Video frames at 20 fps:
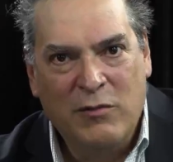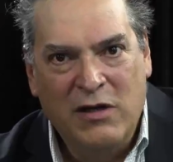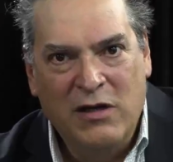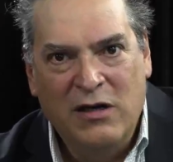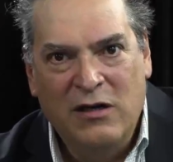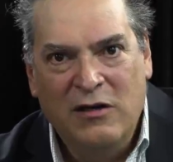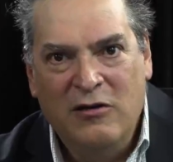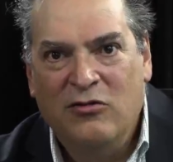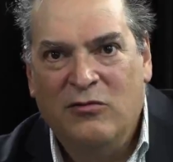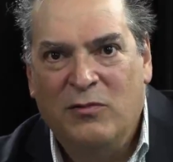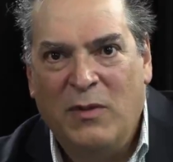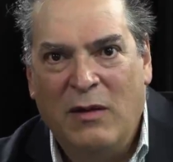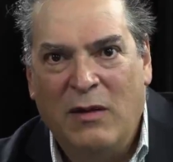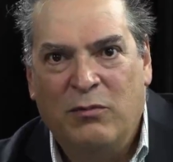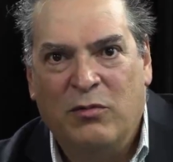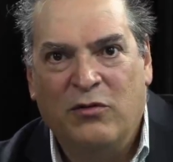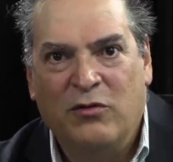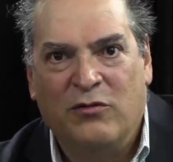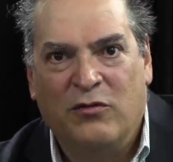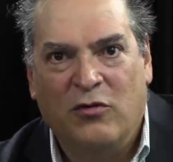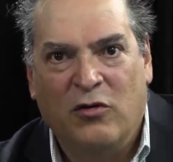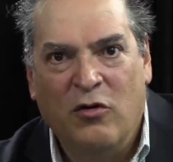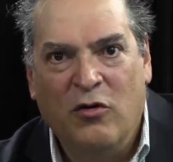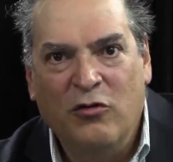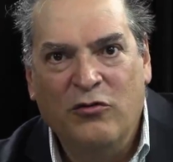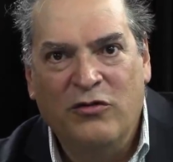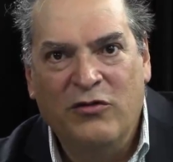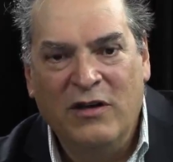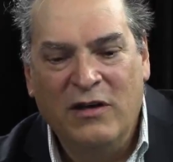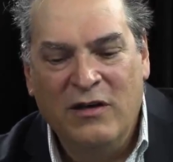newspapers for
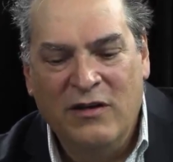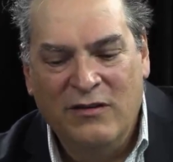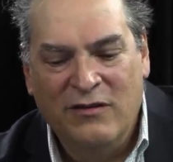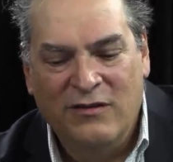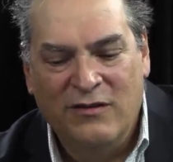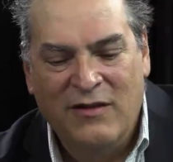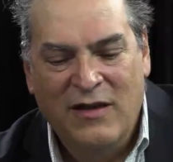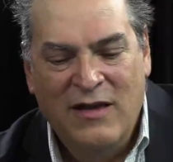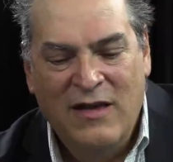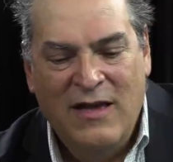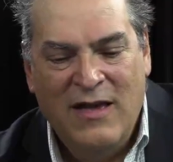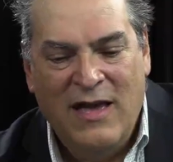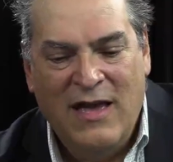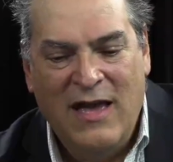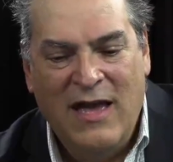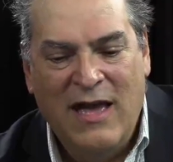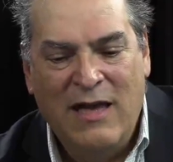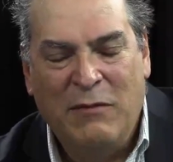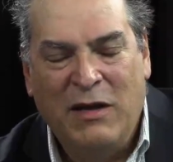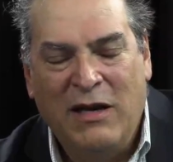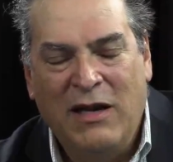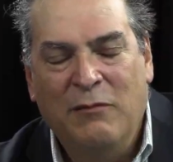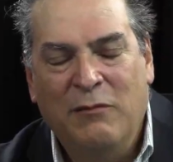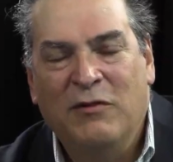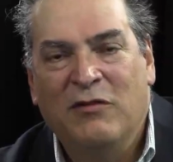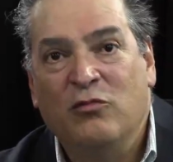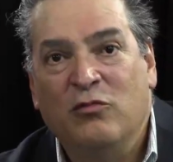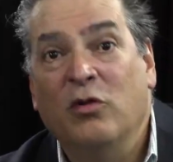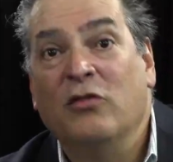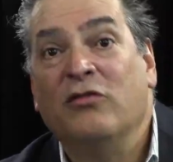hosting us. And my name
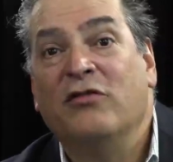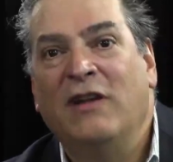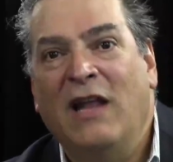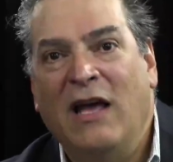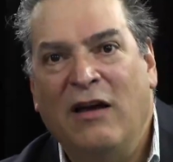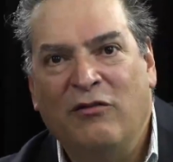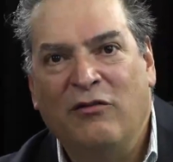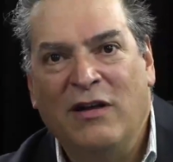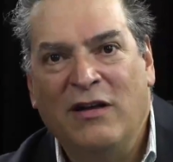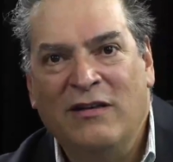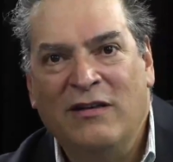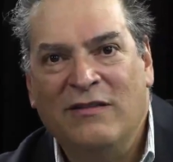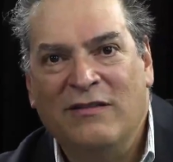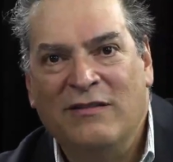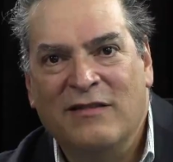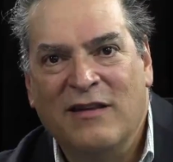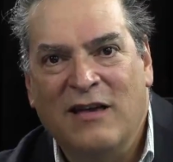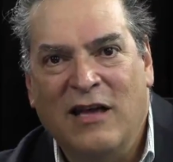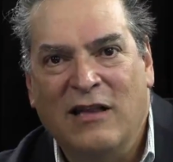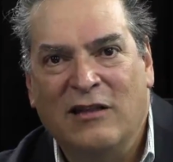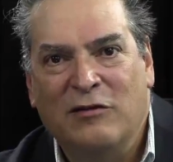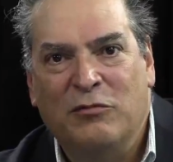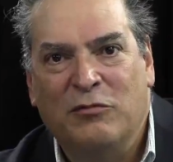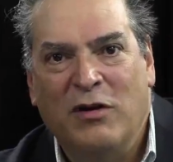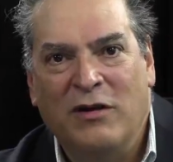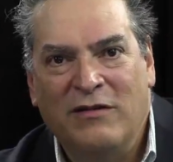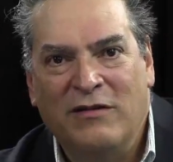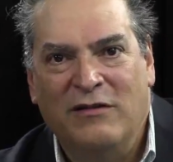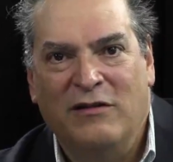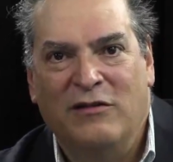is Wilson Alvarez, the
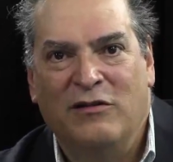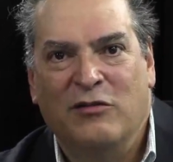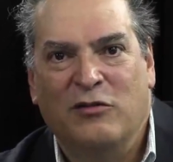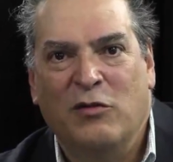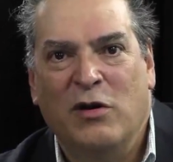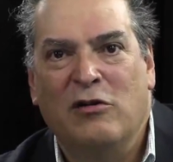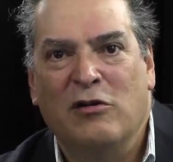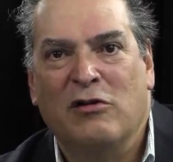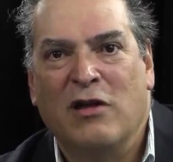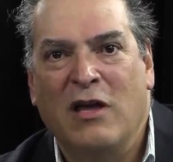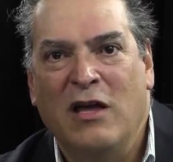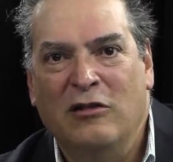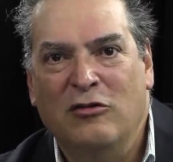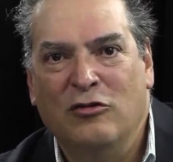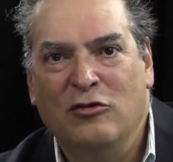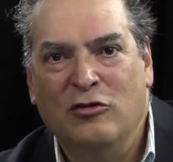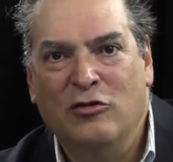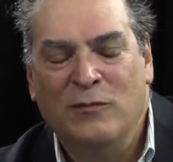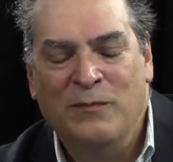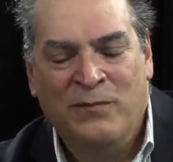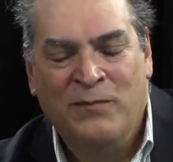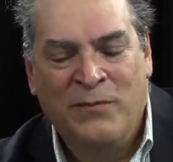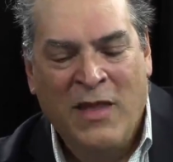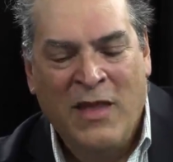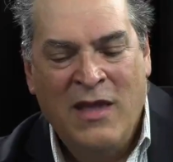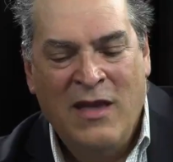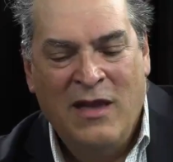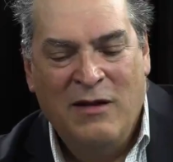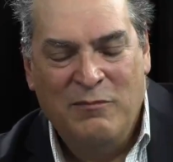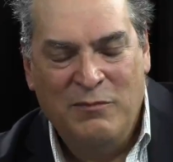president of the Greater Kendall
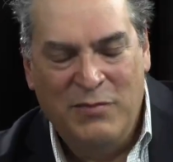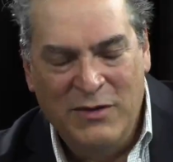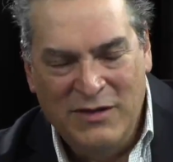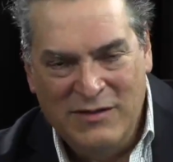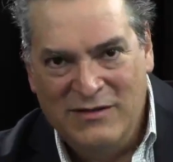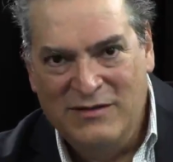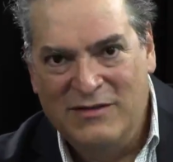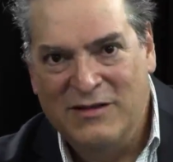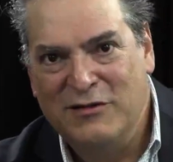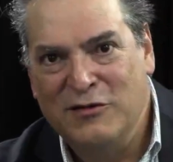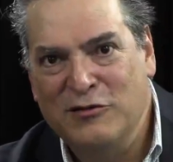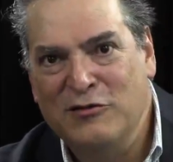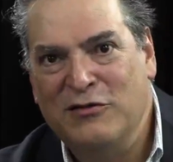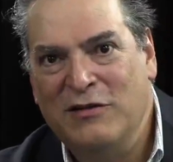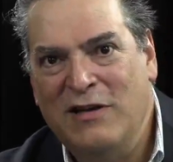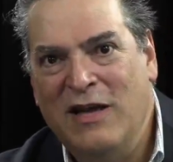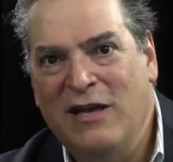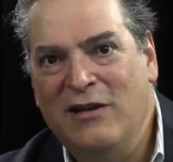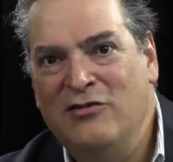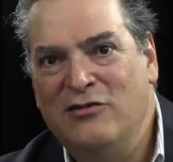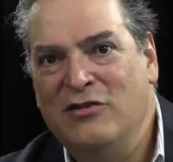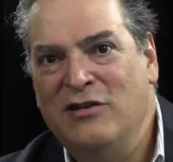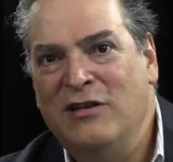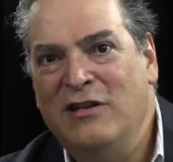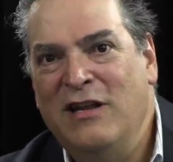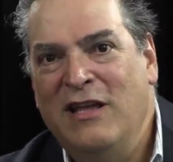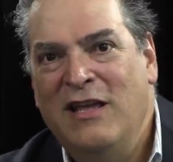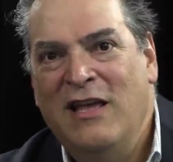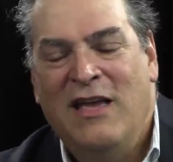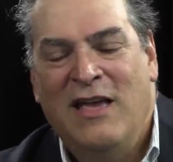Business Association,
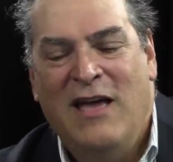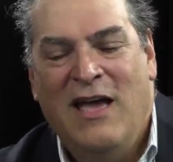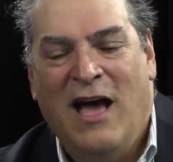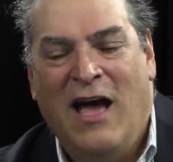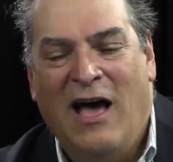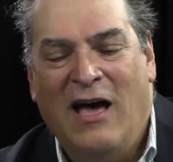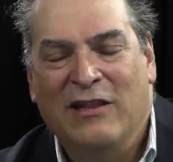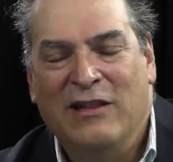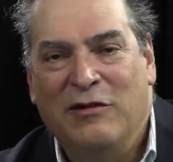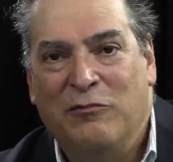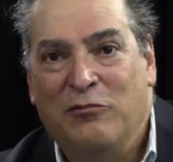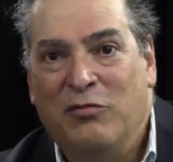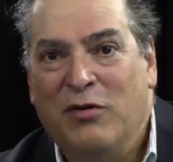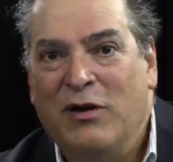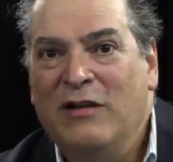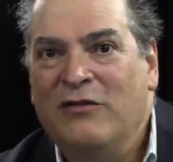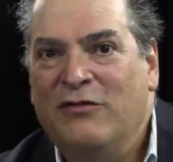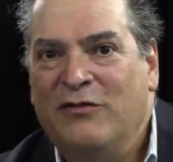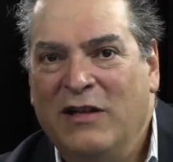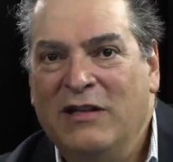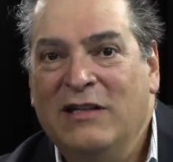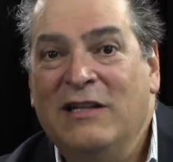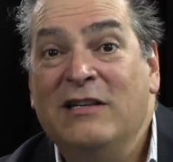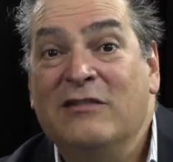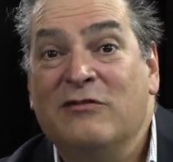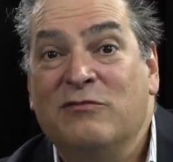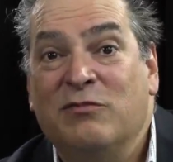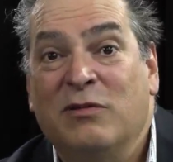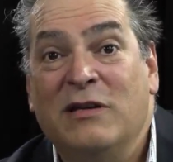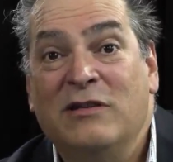the
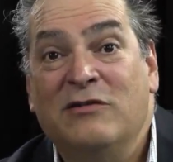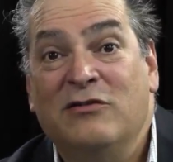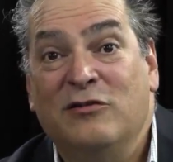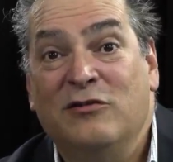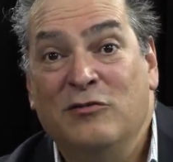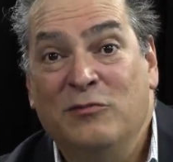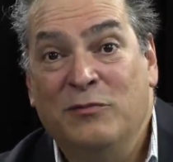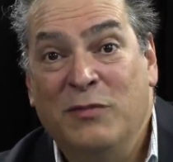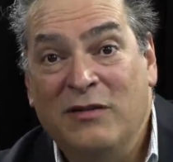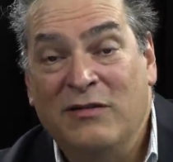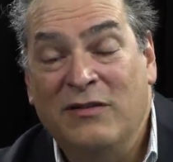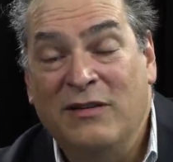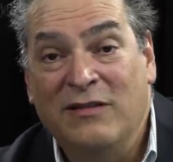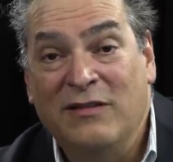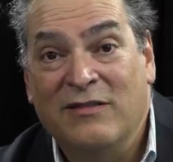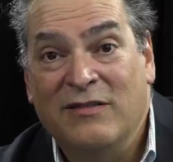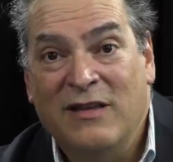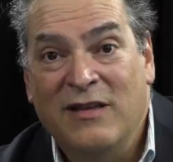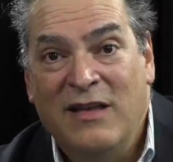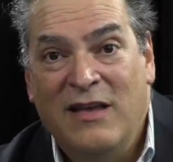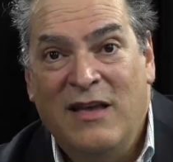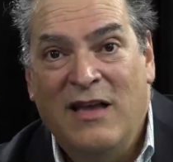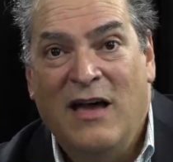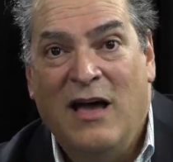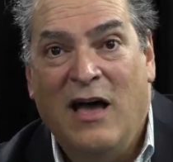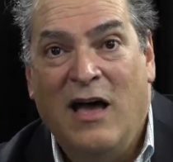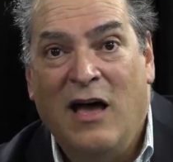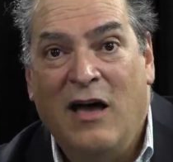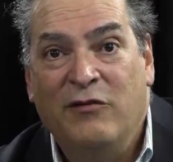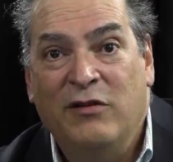friendliest place to do business.
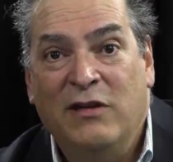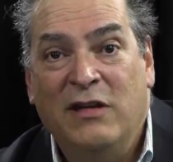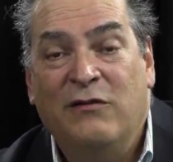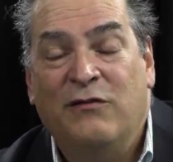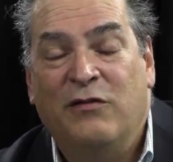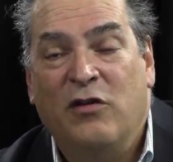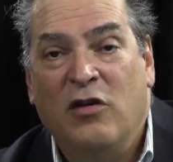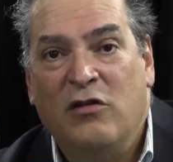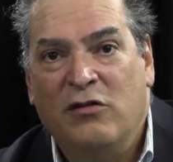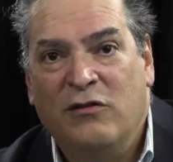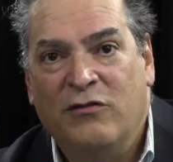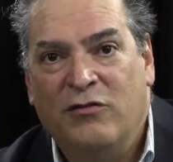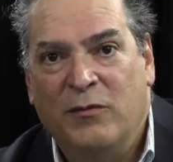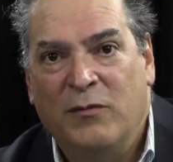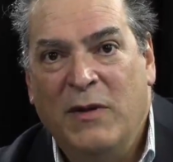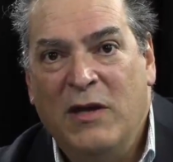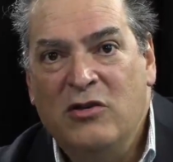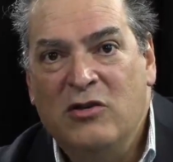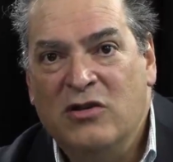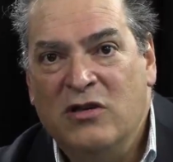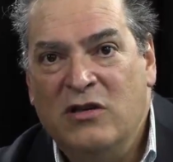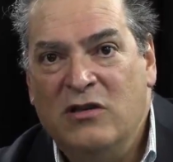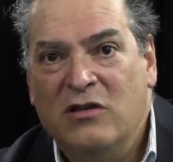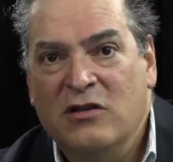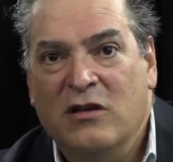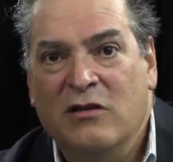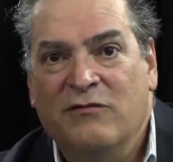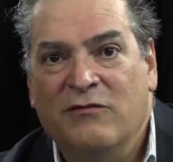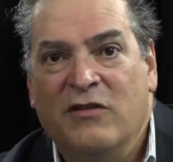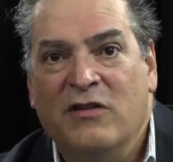If you need further information, you
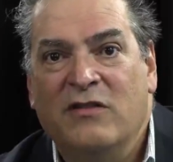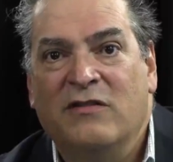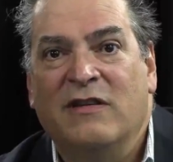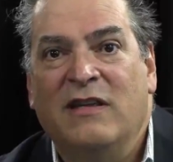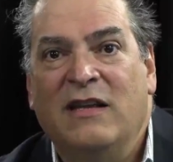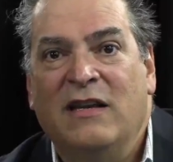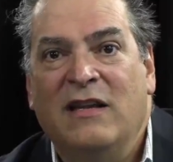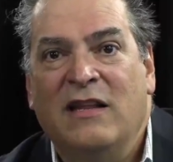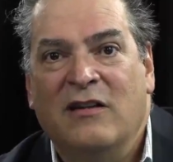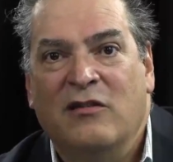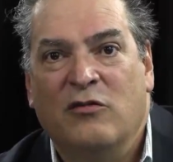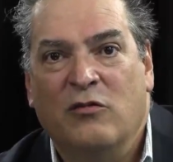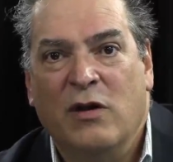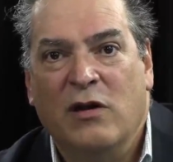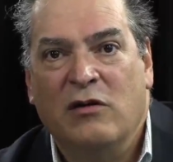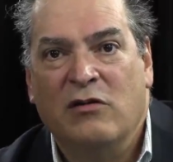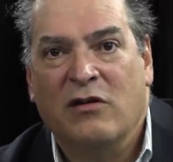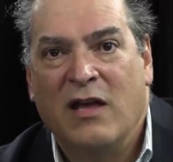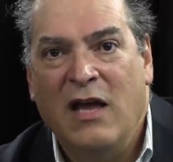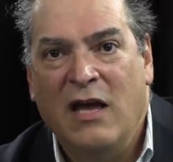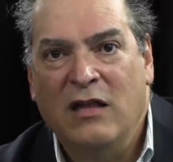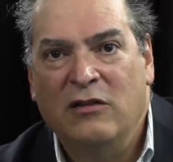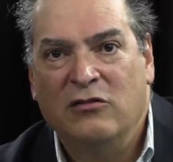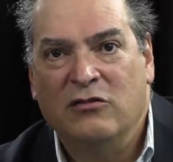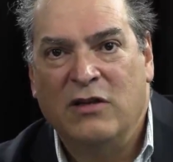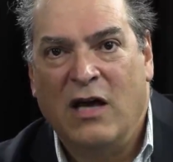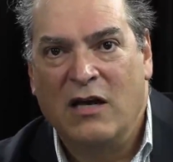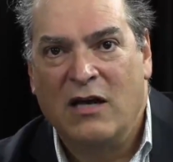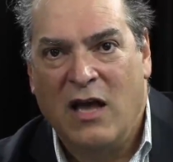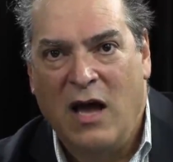can visit
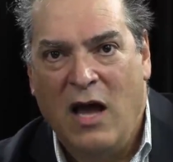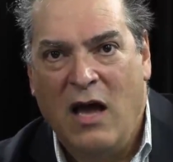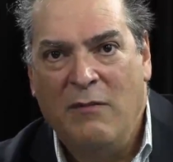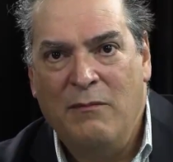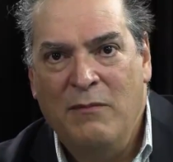greaterkendall.com